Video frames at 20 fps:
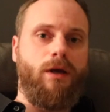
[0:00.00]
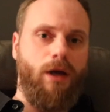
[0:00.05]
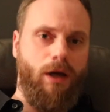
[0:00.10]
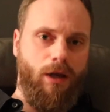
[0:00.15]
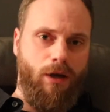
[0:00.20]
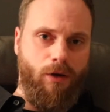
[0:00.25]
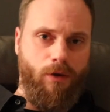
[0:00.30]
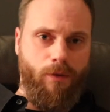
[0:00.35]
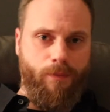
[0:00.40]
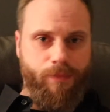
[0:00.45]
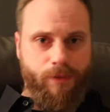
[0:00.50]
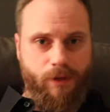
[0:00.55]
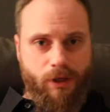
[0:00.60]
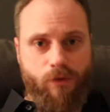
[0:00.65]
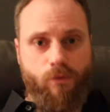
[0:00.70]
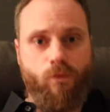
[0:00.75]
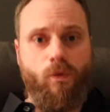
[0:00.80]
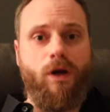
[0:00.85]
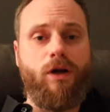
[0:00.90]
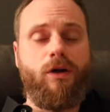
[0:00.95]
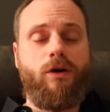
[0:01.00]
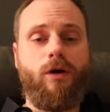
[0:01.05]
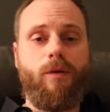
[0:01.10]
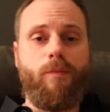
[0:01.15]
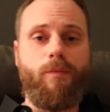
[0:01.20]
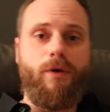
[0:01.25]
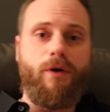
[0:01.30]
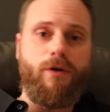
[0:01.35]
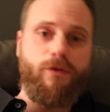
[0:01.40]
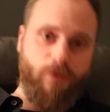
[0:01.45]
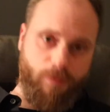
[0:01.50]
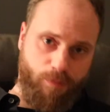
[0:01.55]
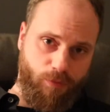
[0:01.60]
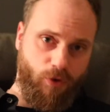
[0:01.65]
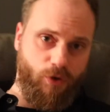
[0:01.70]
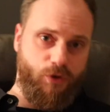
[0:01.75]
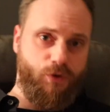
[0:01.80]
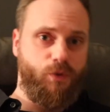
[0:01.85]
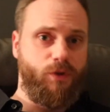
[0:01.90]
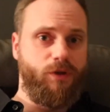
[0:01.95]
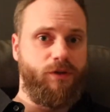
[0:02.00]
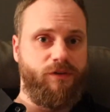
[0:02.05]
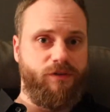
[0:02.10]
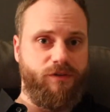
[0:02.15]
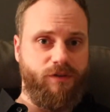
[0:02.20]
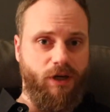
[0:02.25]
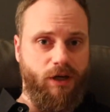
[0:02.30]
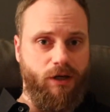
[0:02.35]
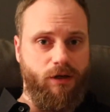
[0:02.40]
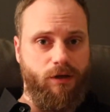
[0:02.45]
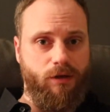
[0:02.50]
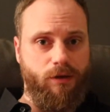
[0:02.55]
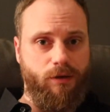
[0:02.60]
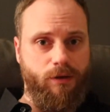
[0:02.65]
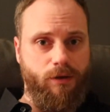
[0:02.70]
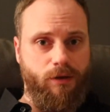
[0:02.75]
Hello and welcome to Poetry in Style.